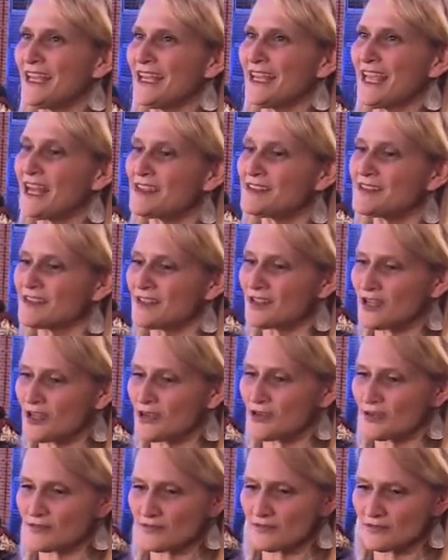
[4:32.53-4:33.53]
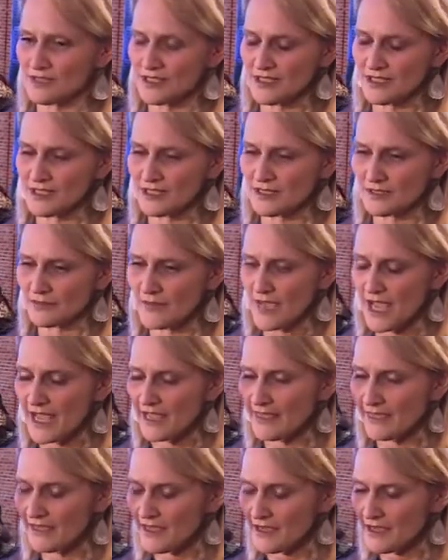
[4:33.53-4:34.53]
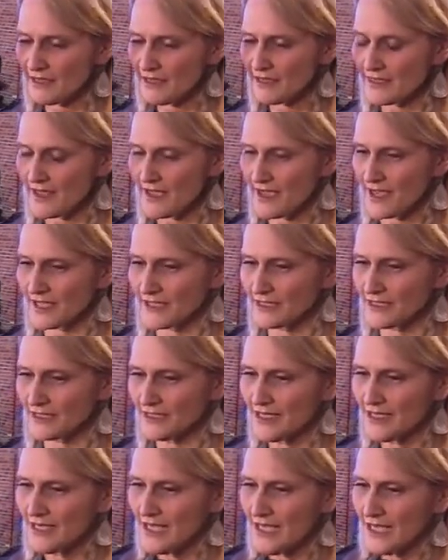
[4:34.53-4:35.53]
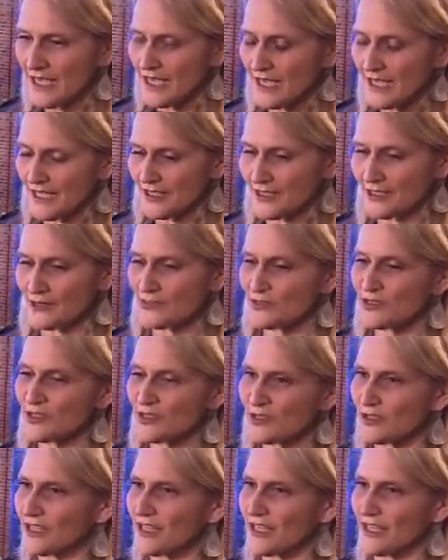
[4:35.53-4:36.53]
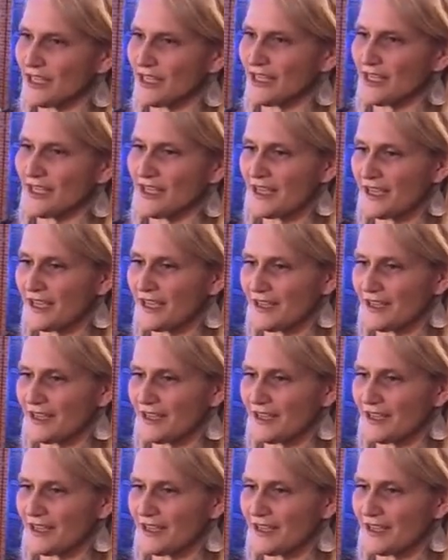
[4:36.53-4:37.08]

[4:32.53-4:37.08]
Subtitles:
Yes and no. I think that, certainly